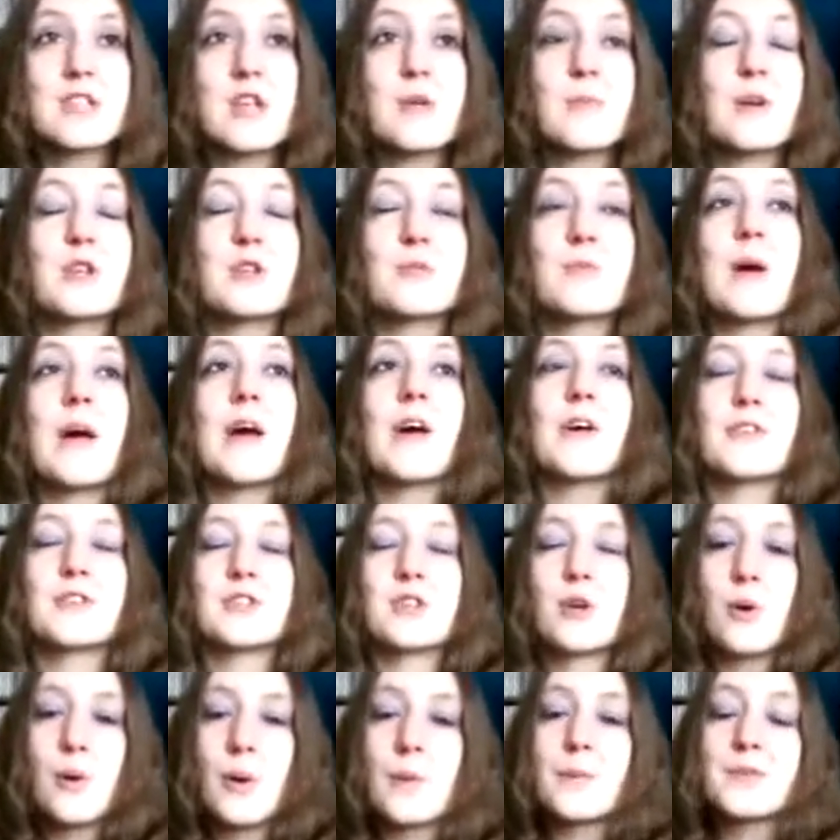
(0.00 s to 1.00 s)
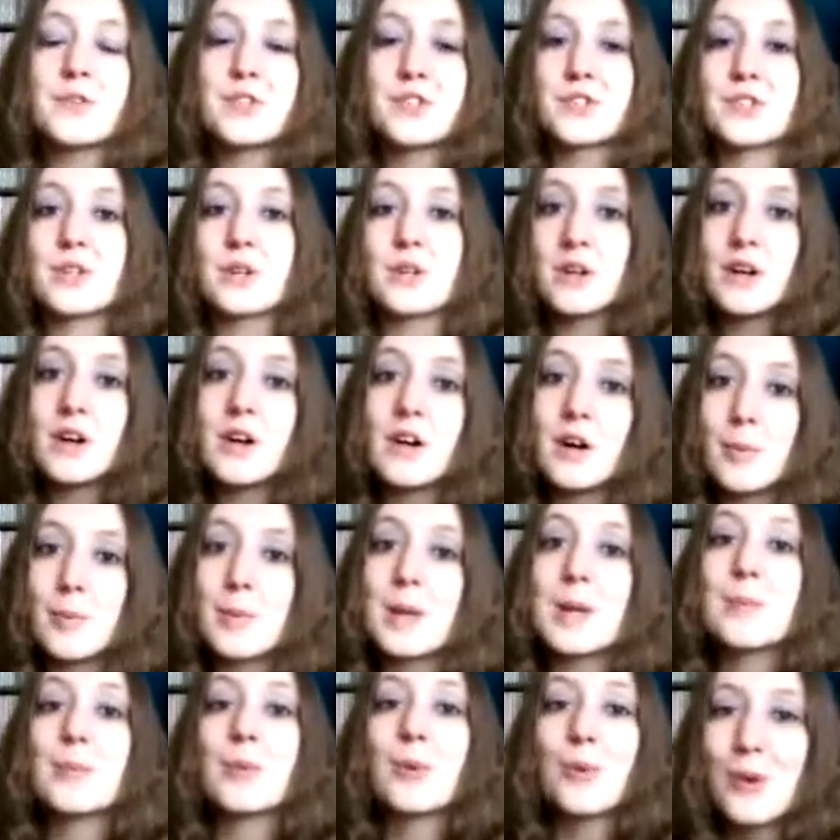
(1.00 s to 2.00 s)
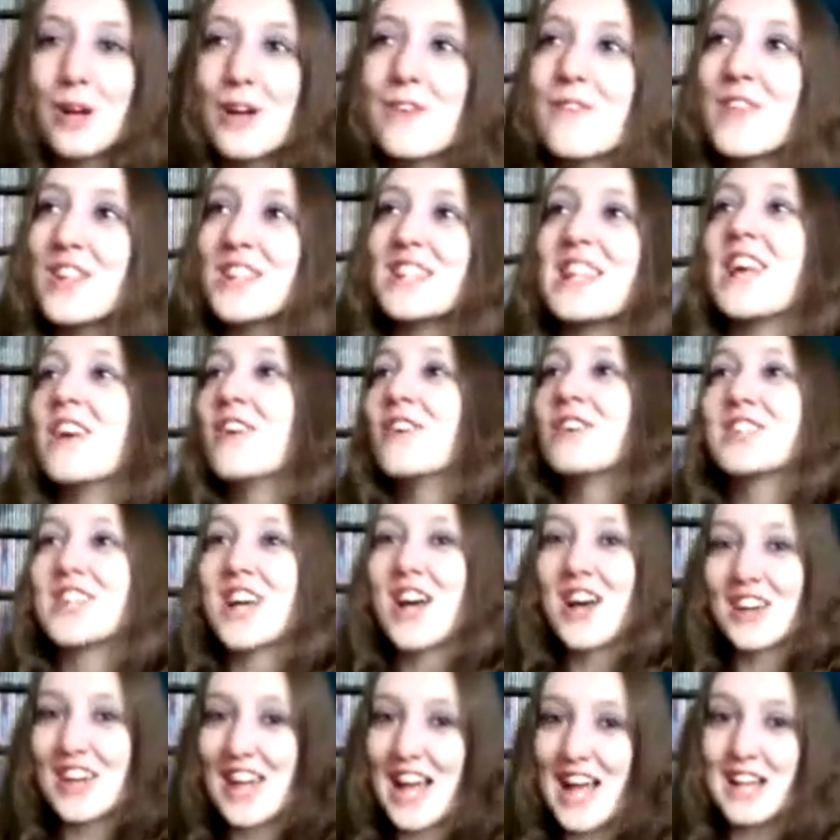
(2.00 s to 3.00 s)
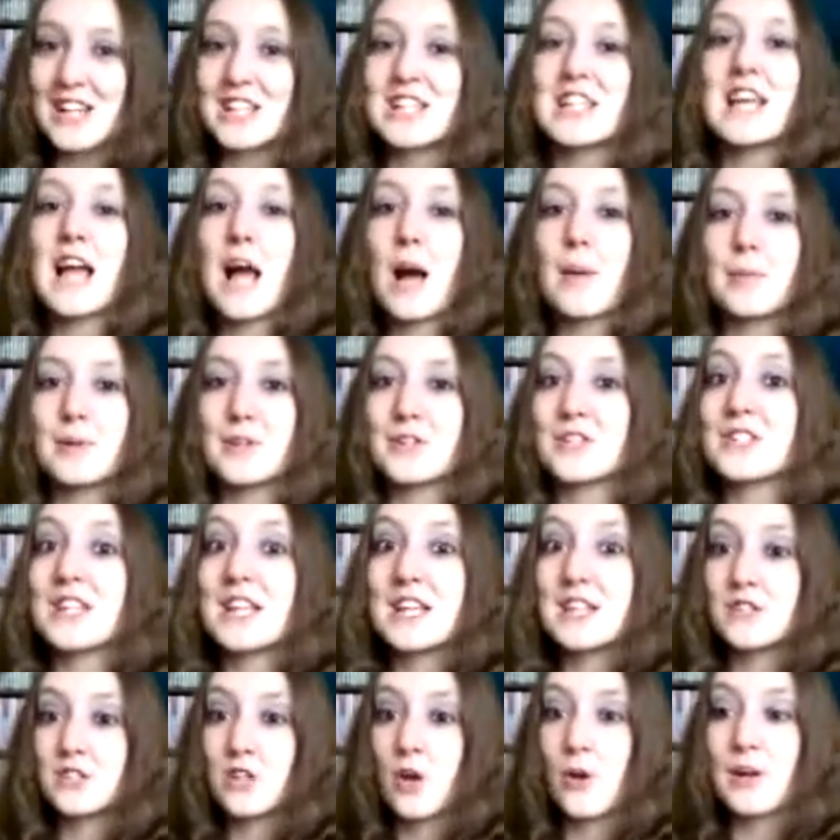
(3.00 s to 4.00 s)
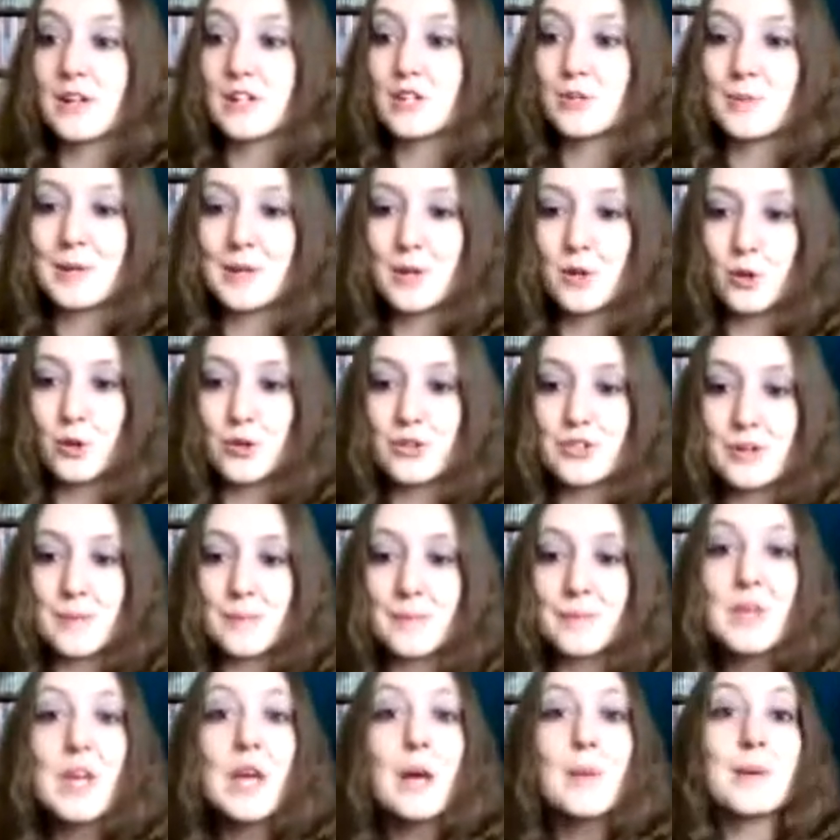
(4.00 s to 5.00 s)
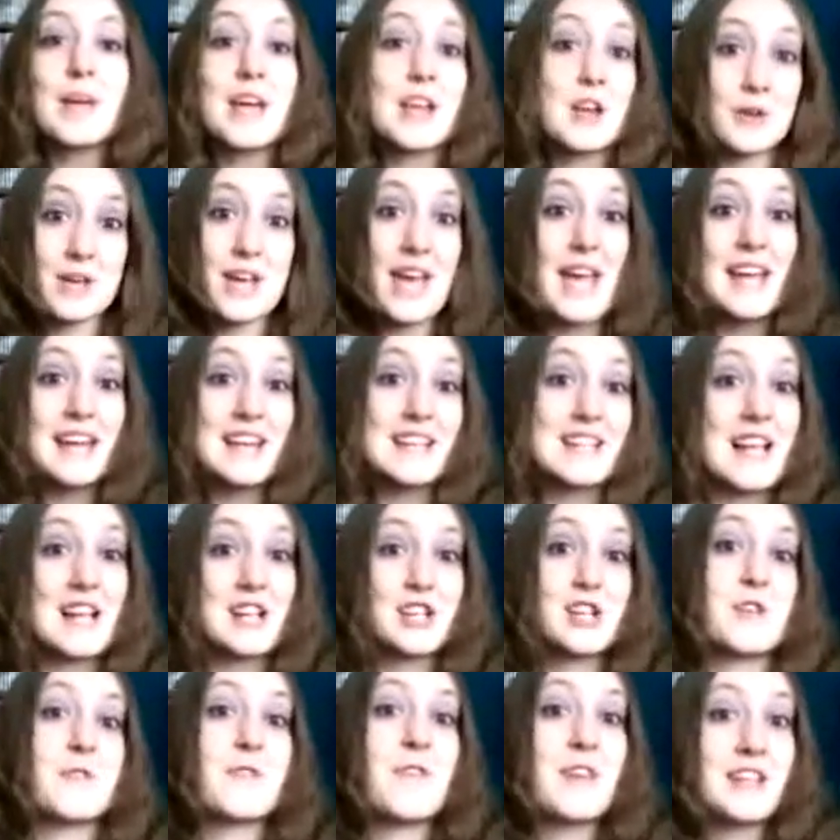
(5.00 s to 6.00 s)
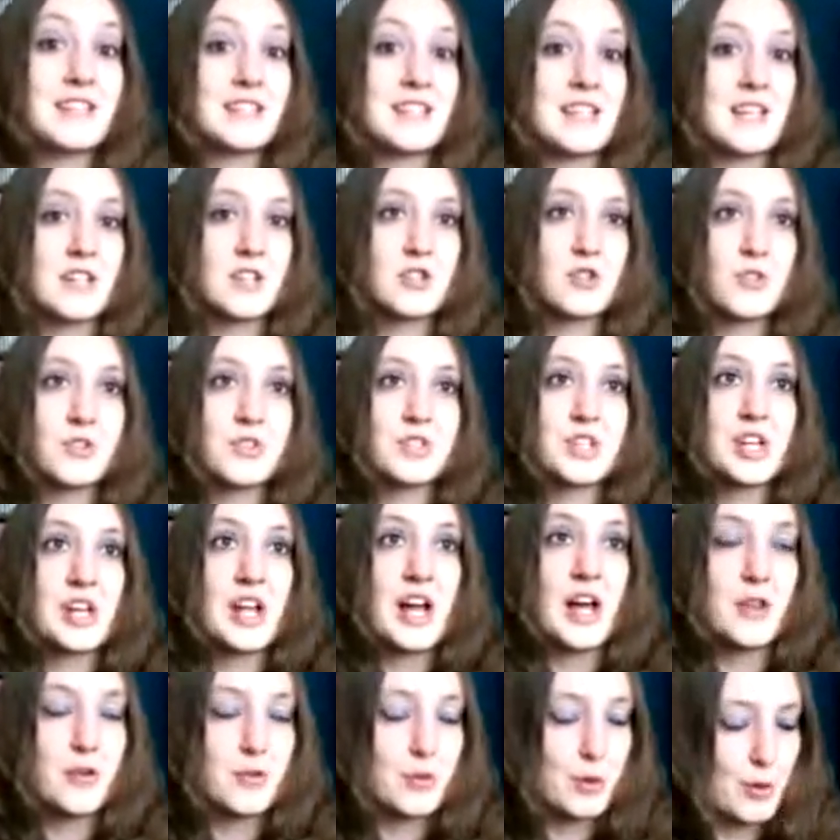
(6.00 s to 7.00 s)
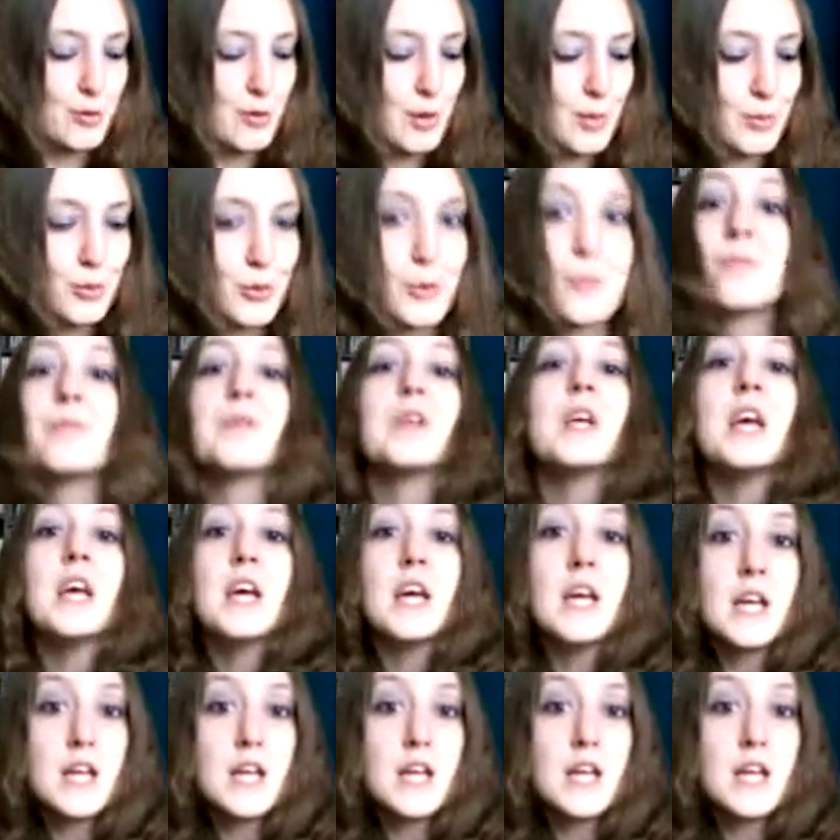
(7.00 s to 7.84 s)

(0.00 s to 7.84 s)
it was so much better. So I'm just, oh, people, if this heel turn actually happens, it's going to be awesome. But yeah, no, Kane is actually facing John Cena at the Royal Rumble.